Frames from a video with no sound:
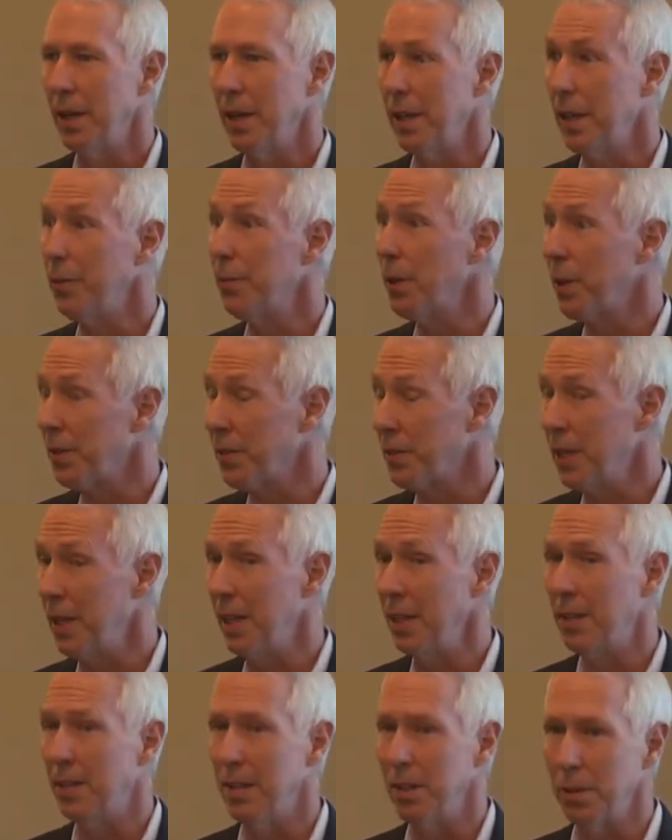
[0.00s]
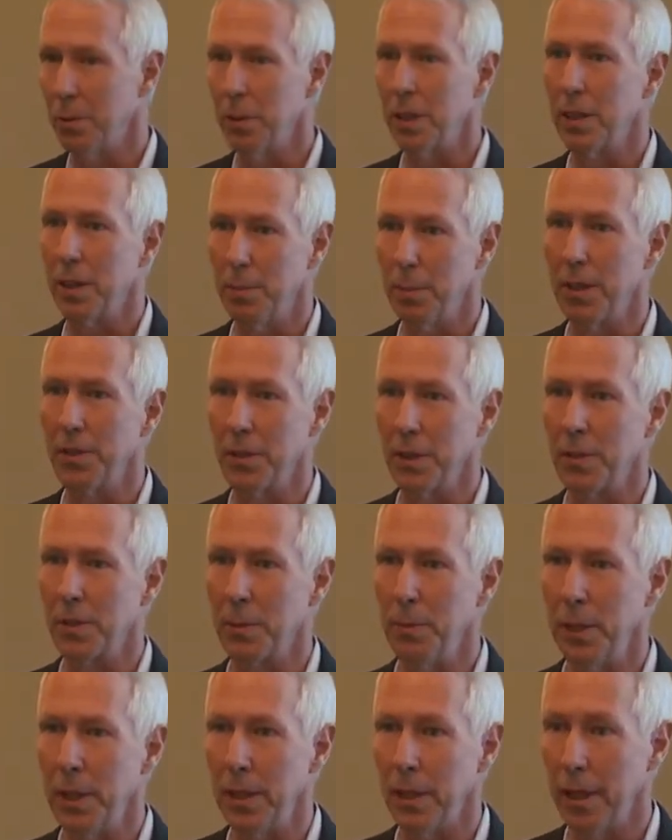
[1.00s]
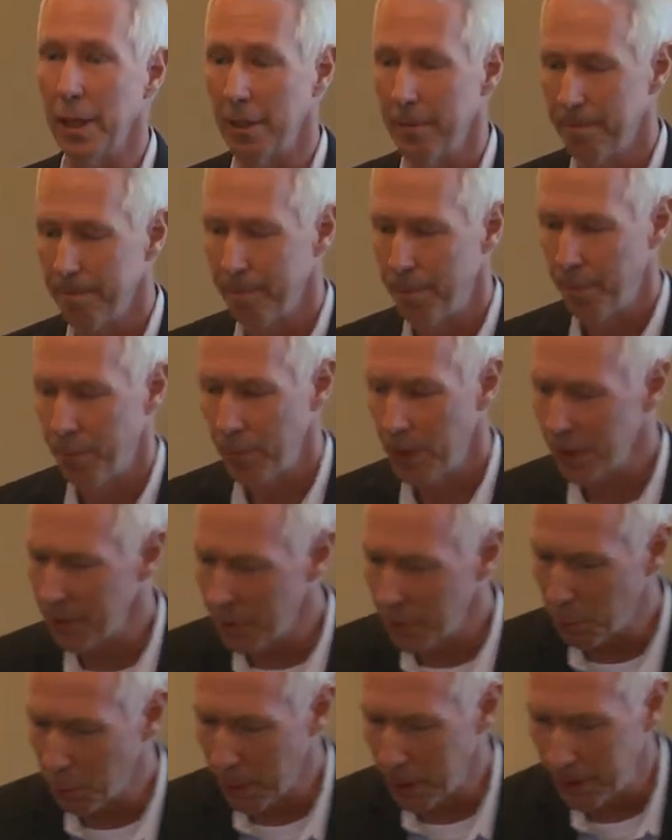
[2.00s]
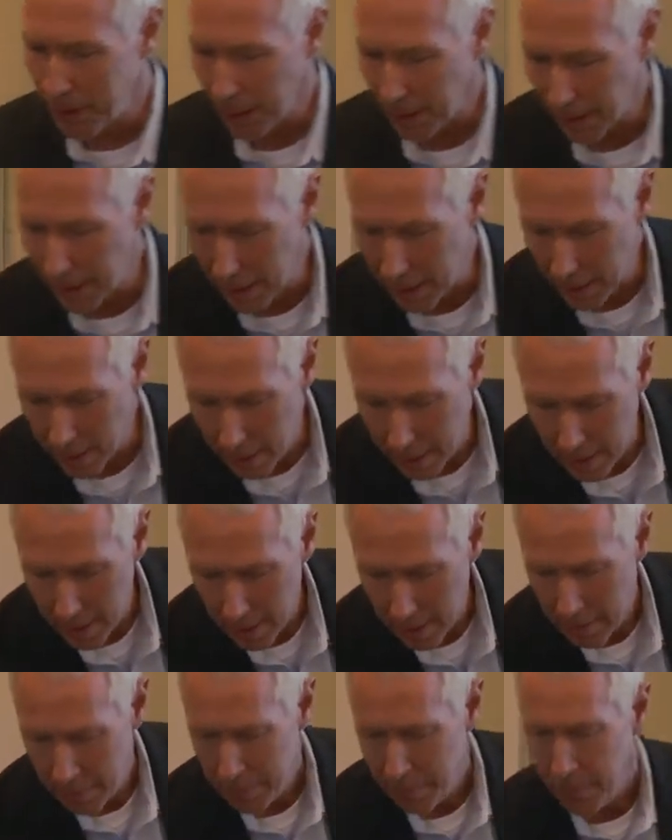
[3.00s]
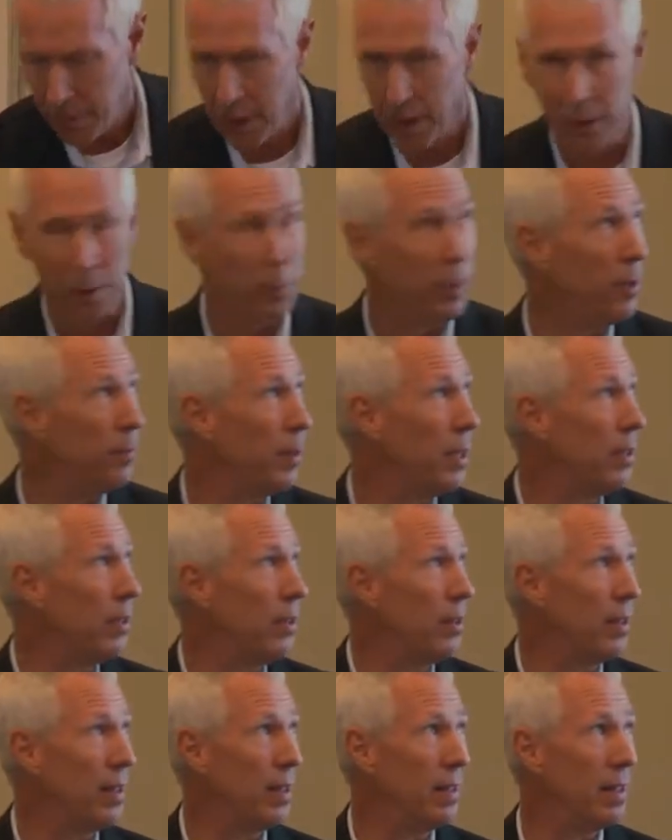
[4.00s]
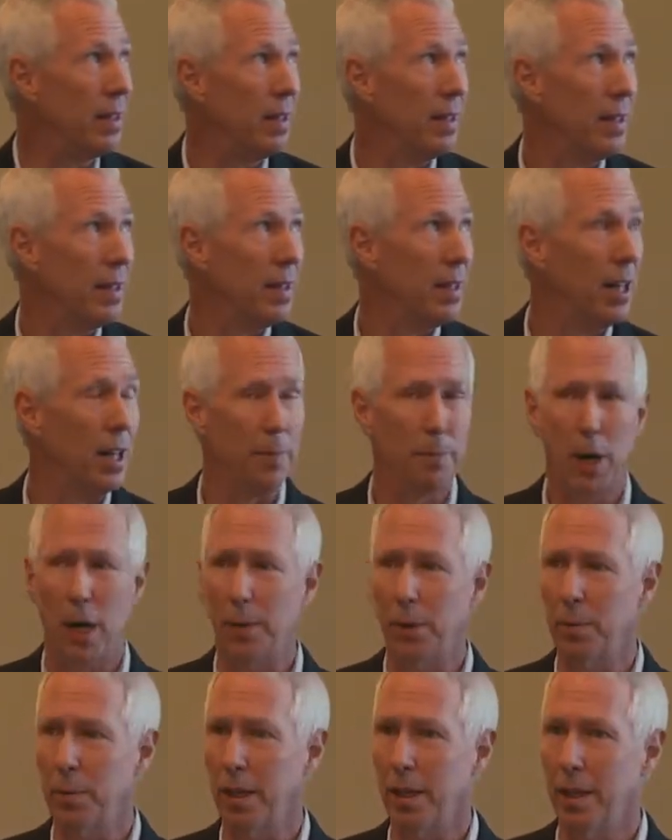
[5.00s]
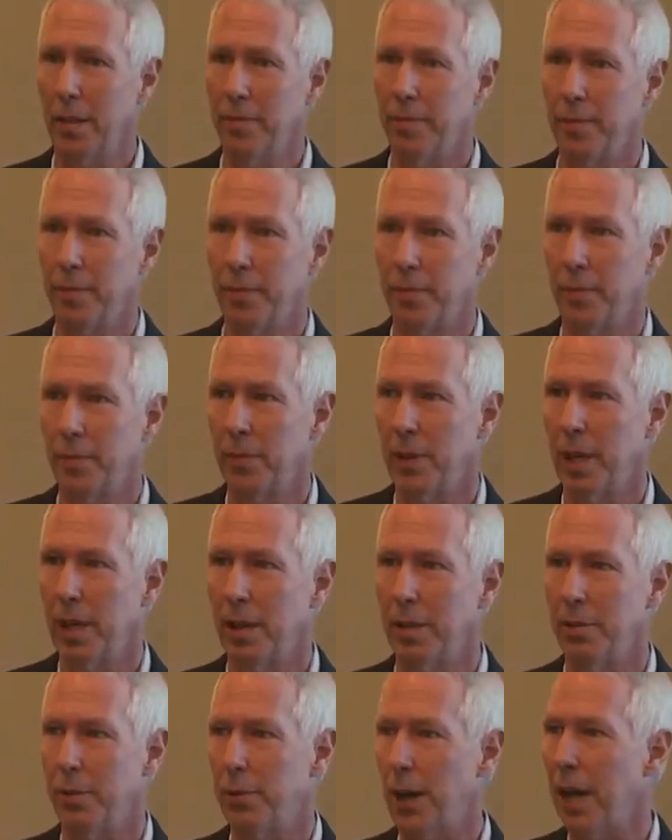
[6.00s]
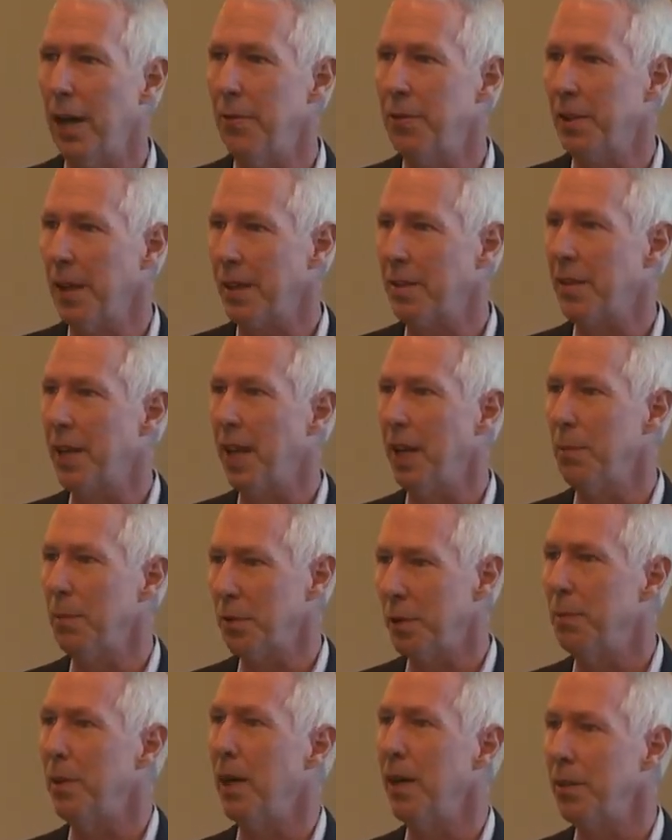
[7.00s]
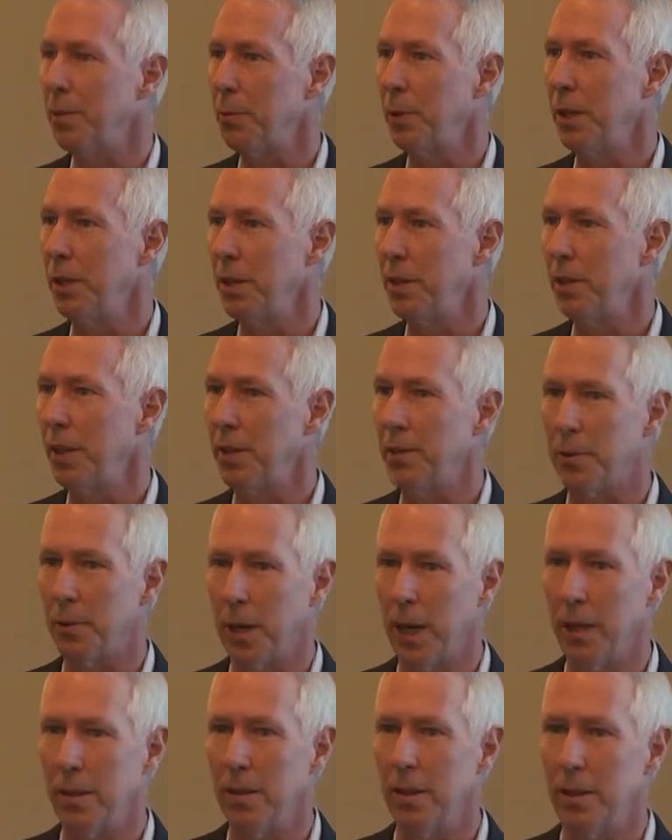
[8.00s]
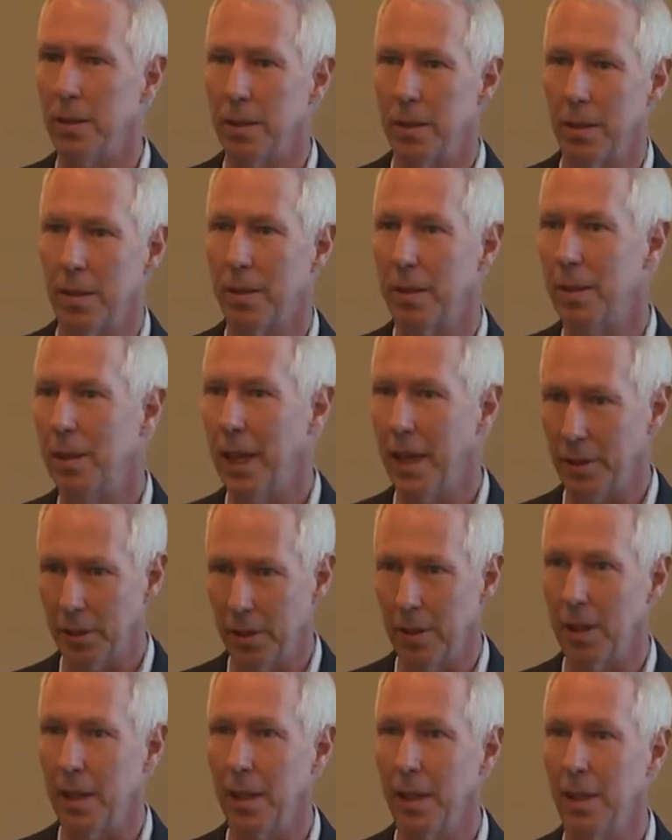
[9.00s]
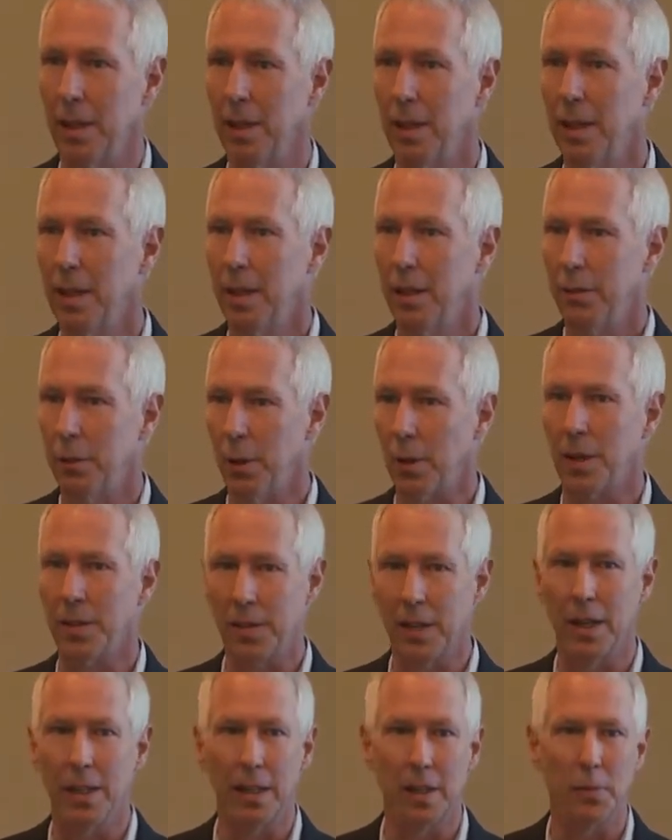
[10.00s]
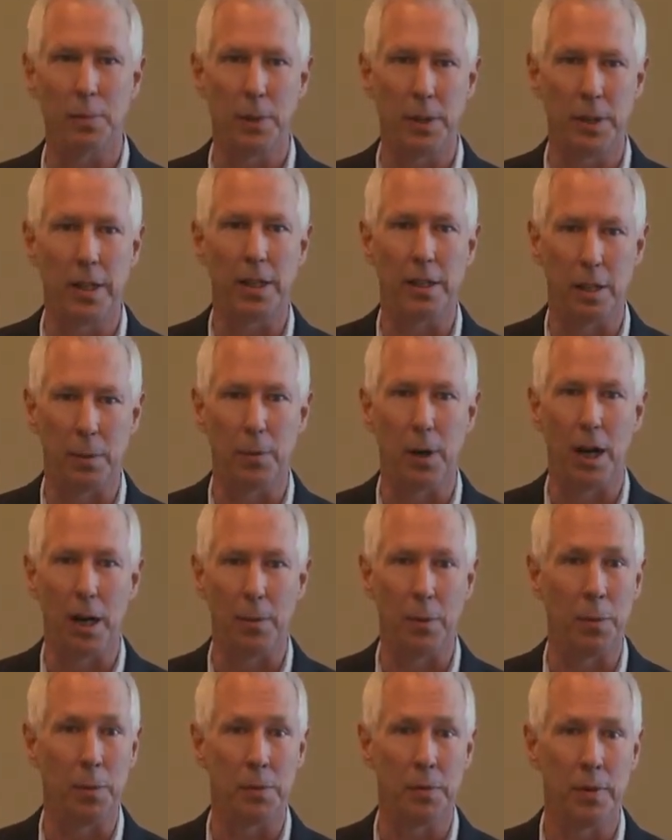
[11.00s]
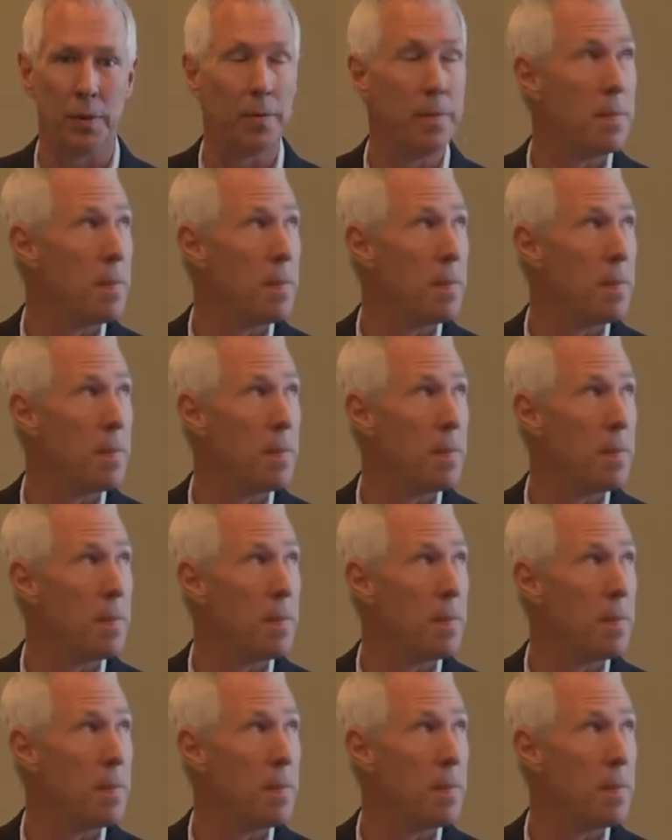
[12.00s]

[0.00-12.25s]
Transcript: if there's a need to with the business community. This is one technique that we've been doing probably 5-6 times a month. We do these around nationally, focused on these particular problems.